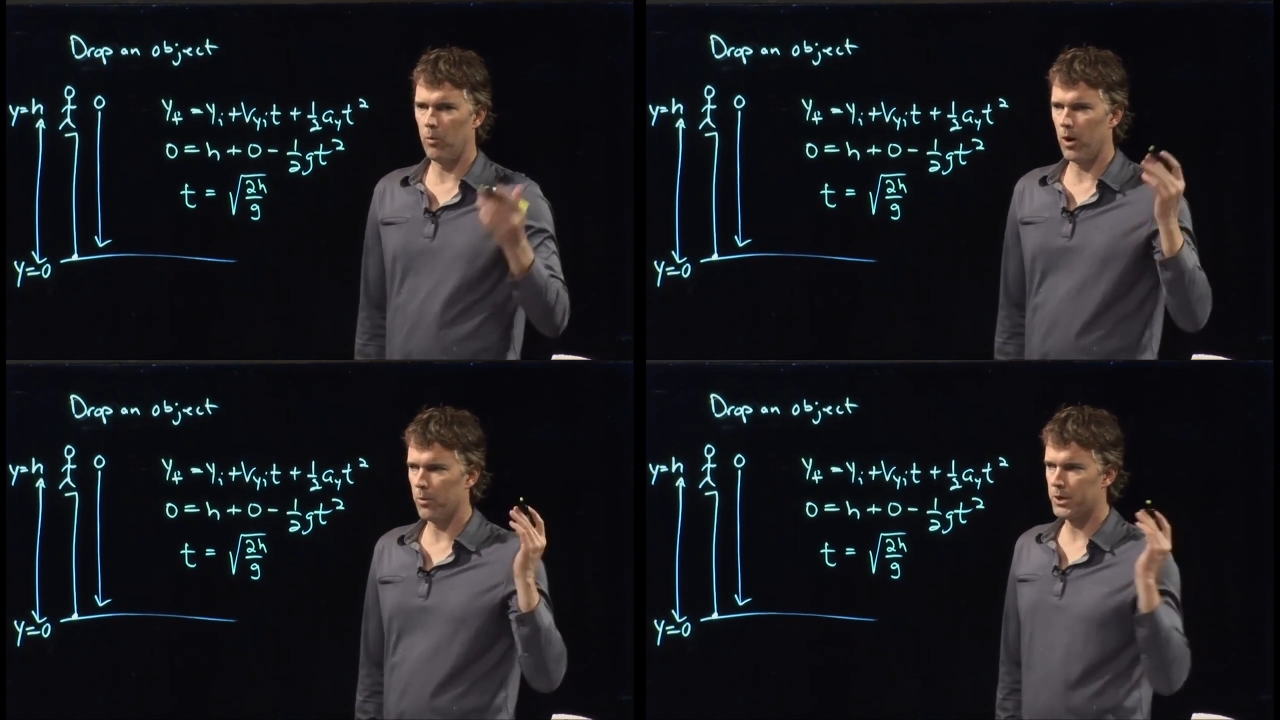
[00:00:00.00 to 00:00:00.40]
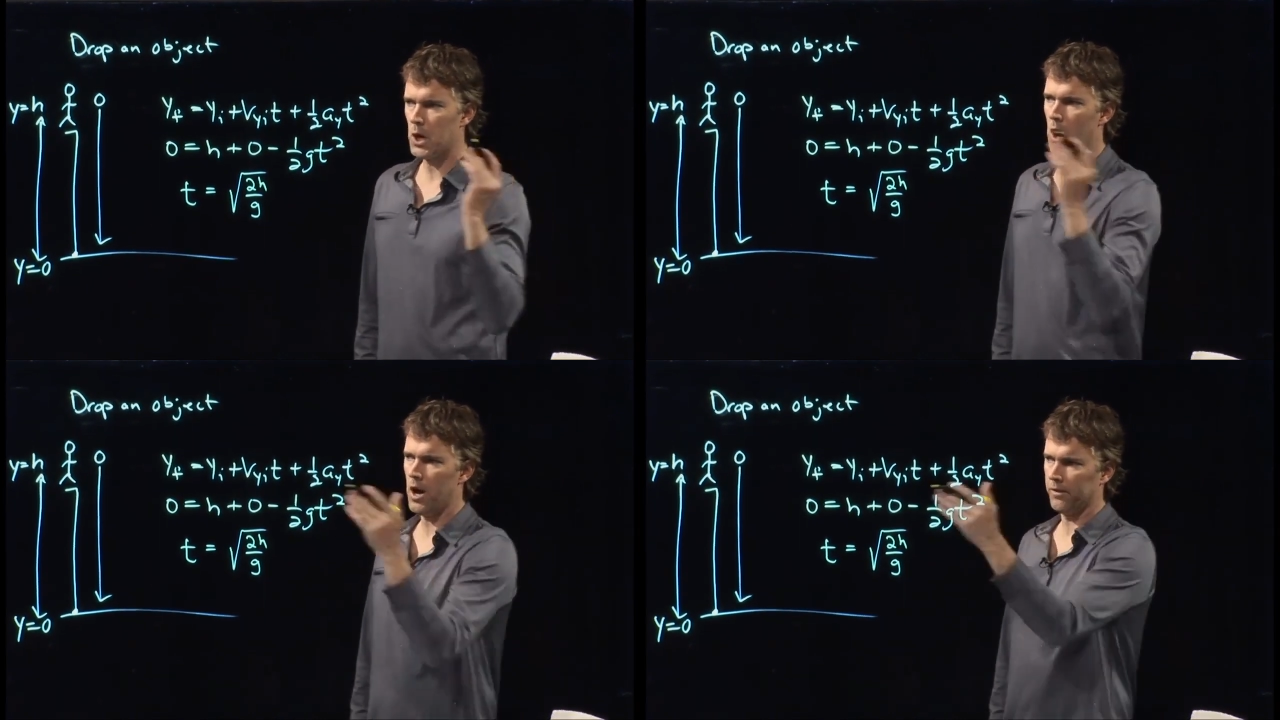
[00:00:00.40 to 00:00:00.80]
where we
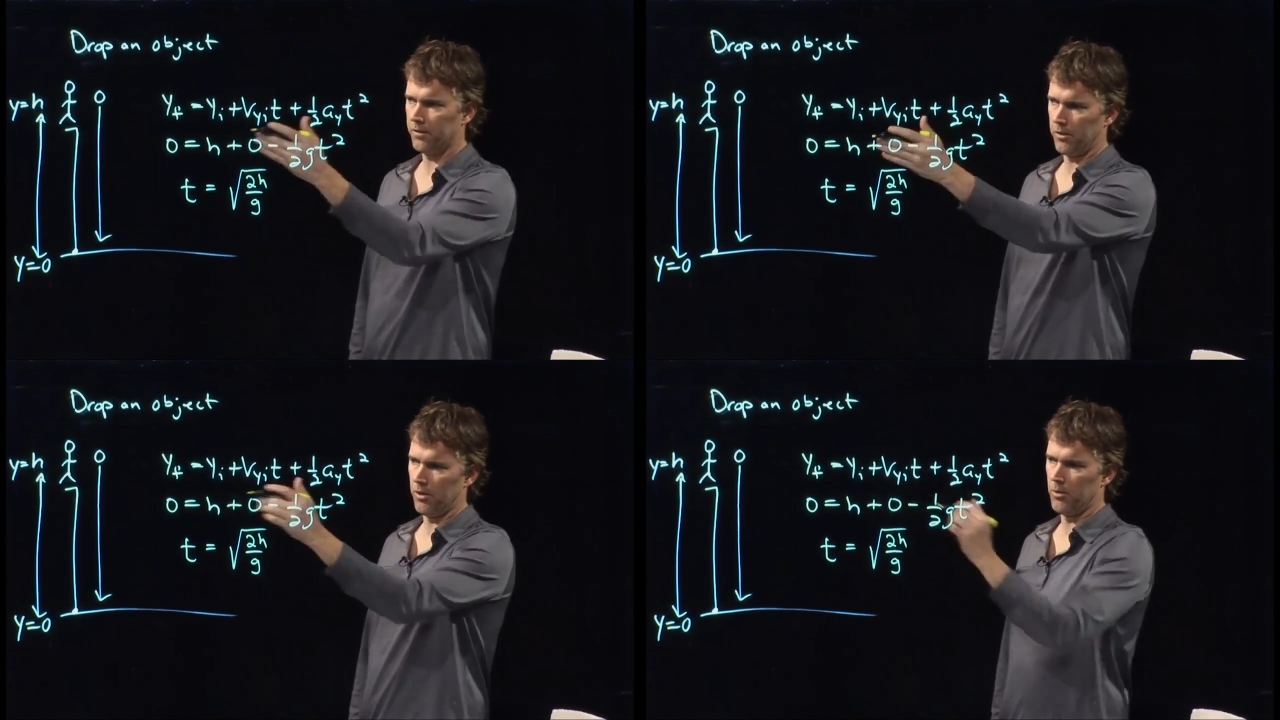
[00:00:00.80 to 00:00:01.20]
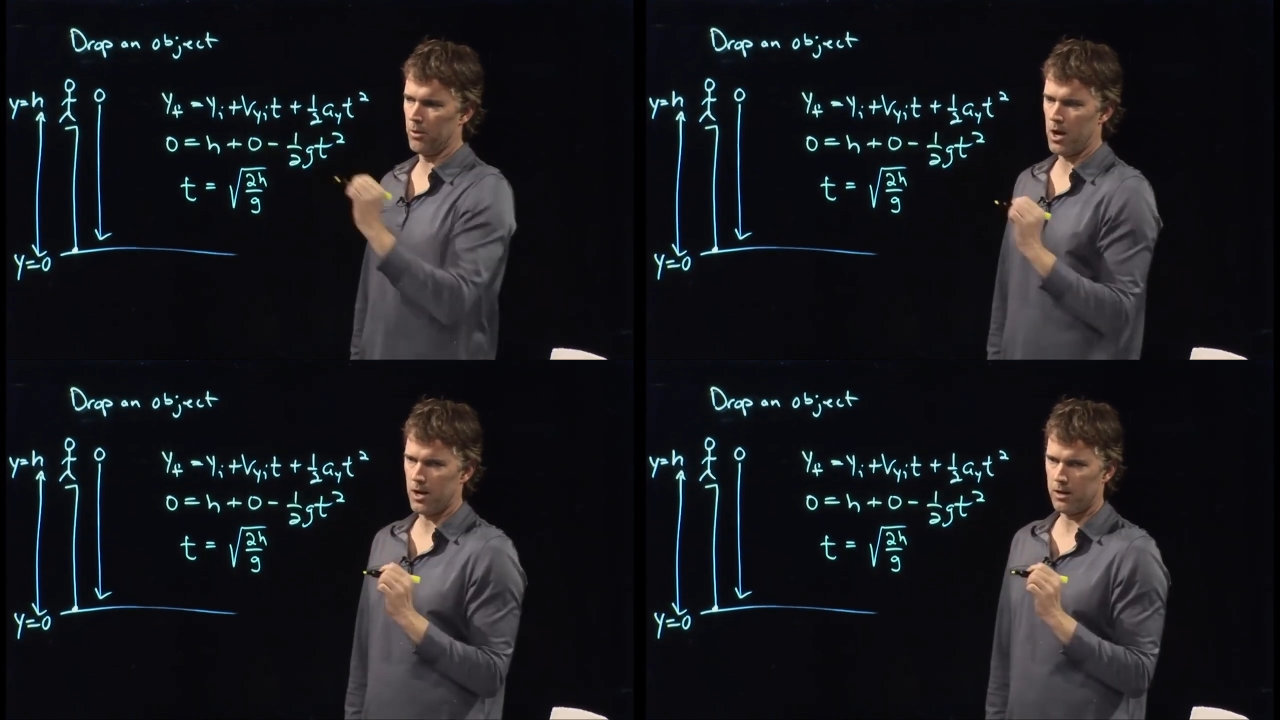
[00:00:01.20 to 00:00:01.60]
tossed the
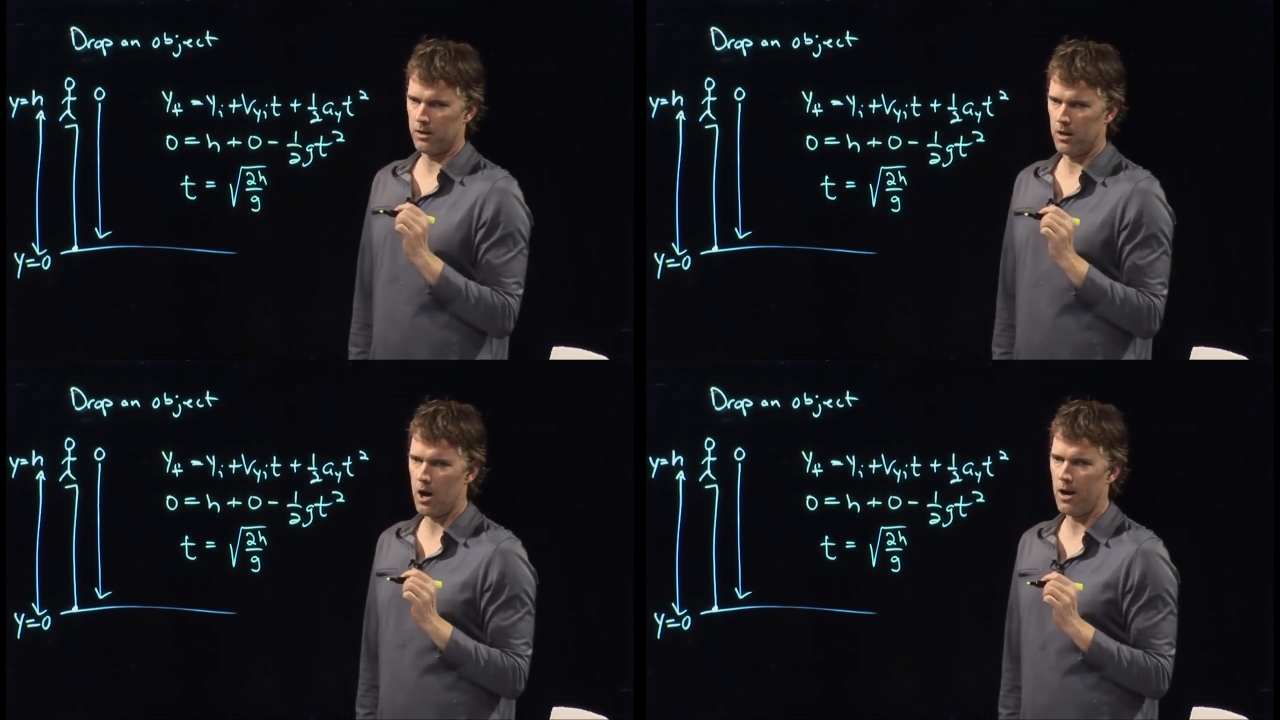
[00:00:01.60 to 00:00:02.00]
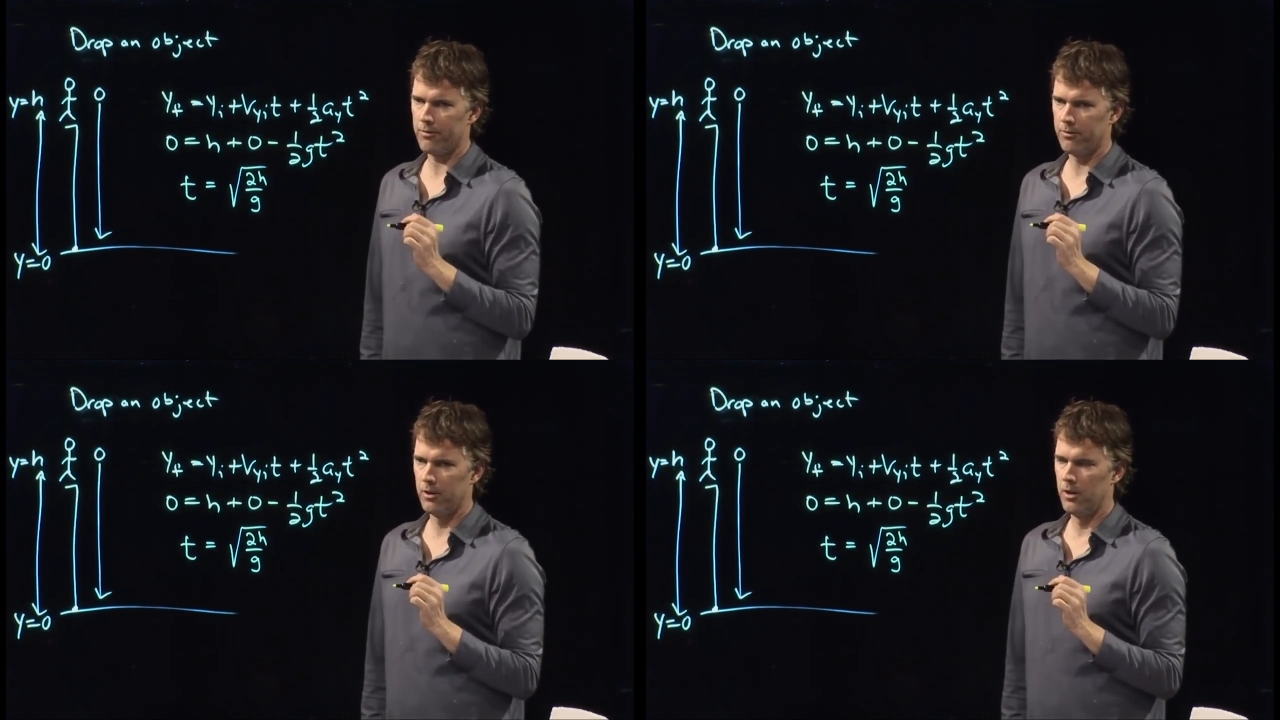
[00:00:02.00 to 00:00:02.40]
rock
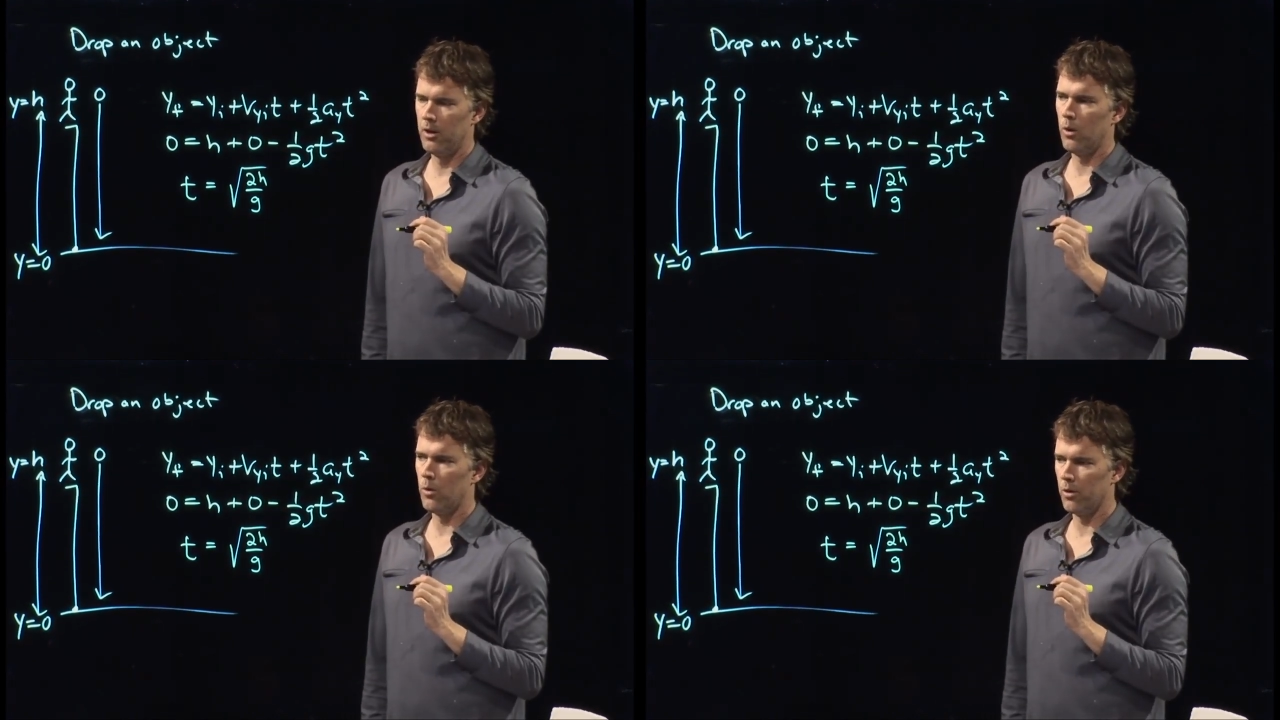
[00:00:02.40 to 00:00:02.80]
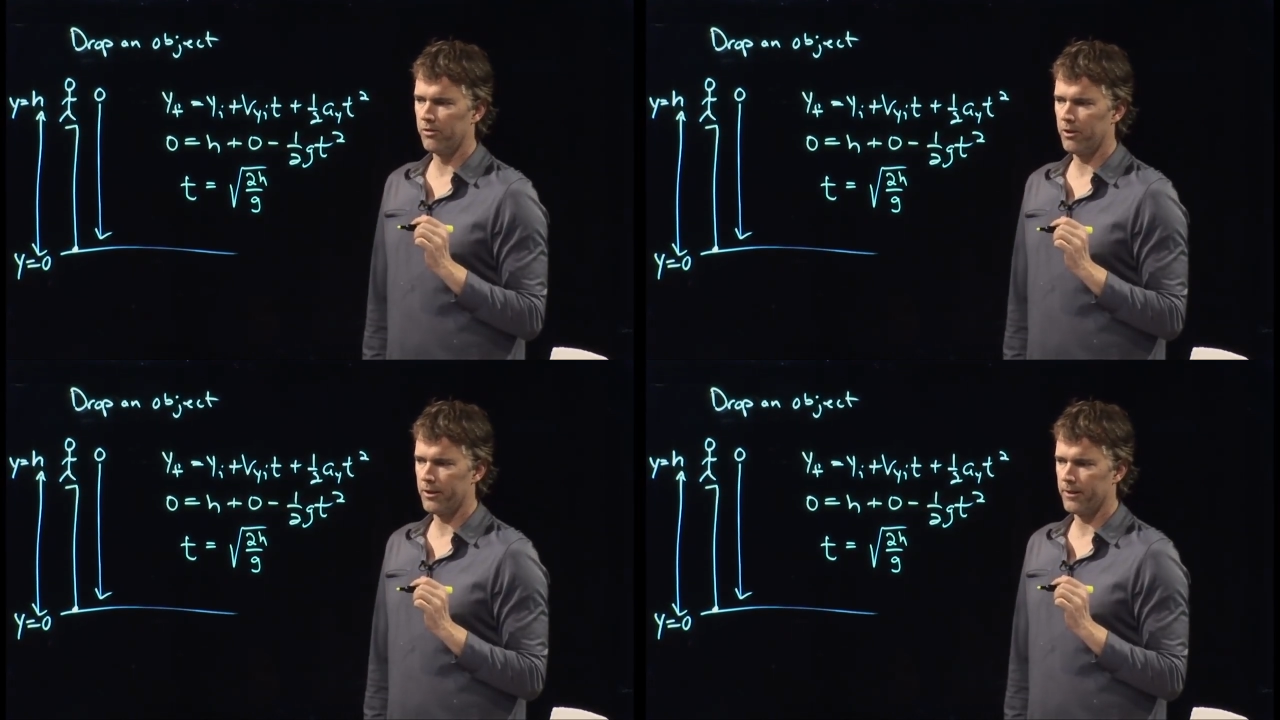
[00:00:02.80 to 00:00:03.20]
off
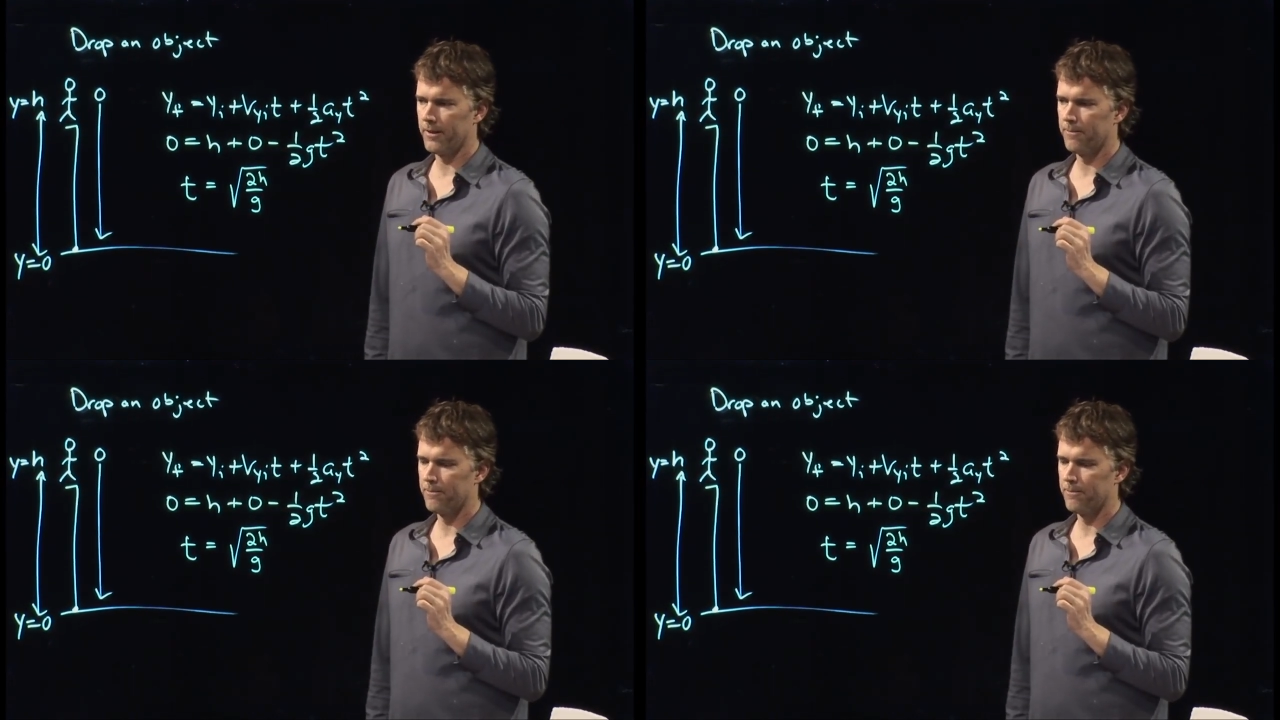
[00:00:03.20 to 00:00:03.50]
horizontally.